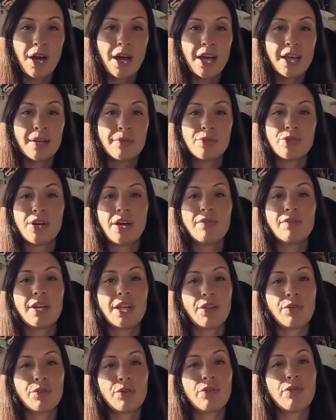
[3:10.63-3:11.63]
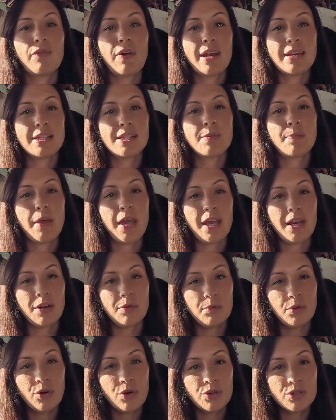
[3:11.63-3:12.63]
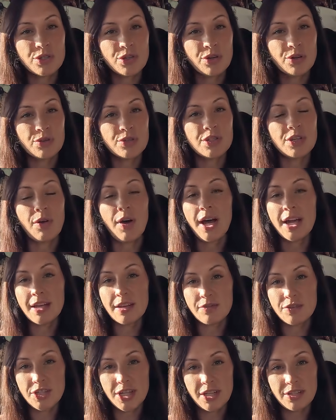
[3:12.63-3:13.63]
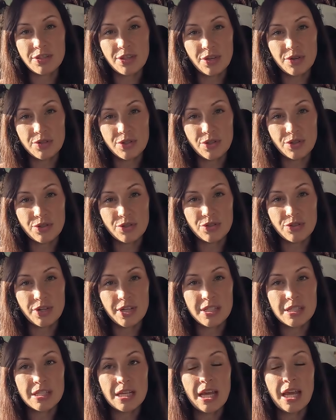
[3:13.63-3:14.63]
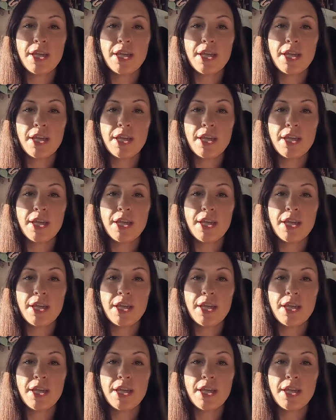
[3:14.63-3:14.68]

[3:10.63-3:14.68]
I am travelling through France, Spain and Portugal, so I have checked those countries.